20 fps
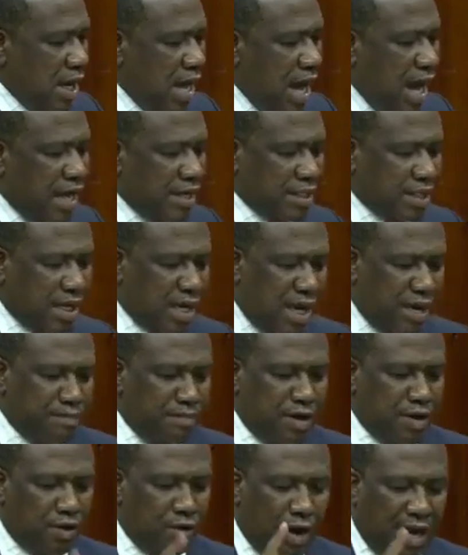and can
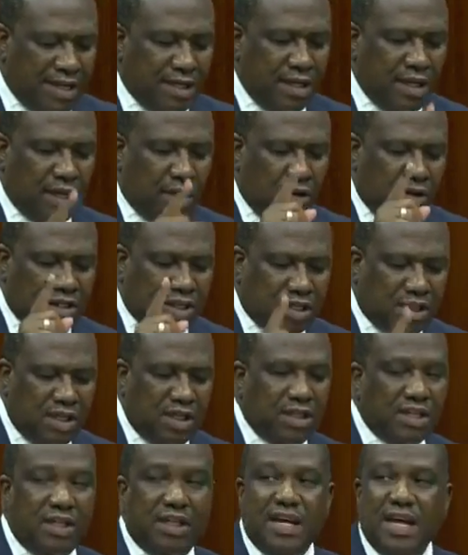be rightly
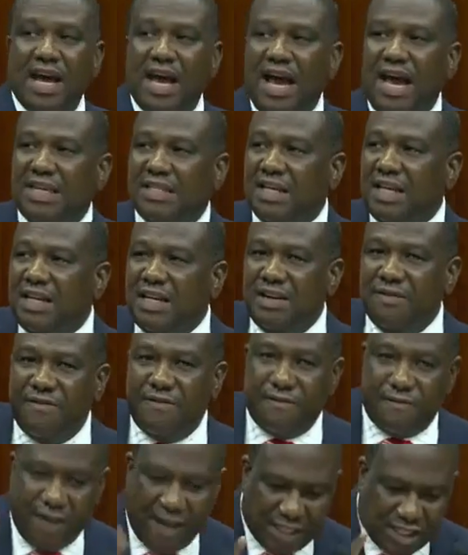considered as an
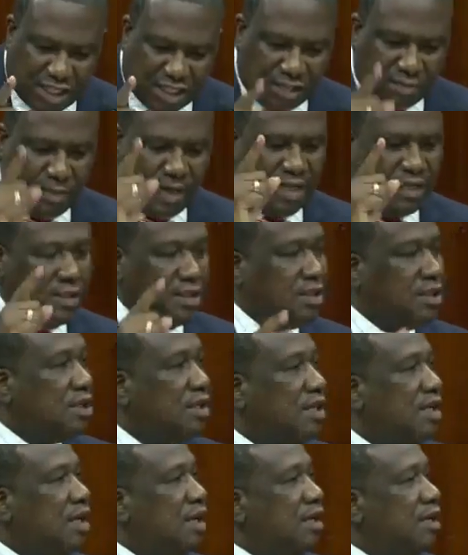investment
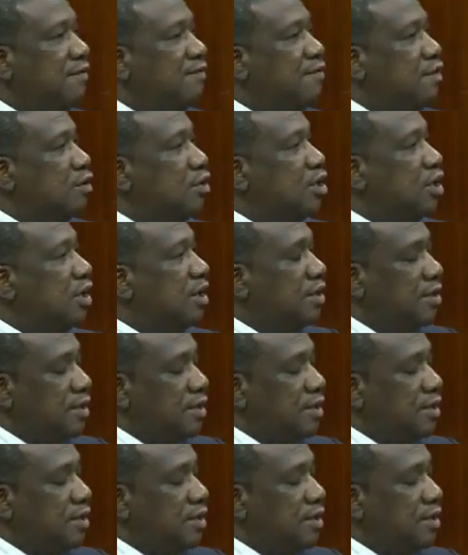in the future.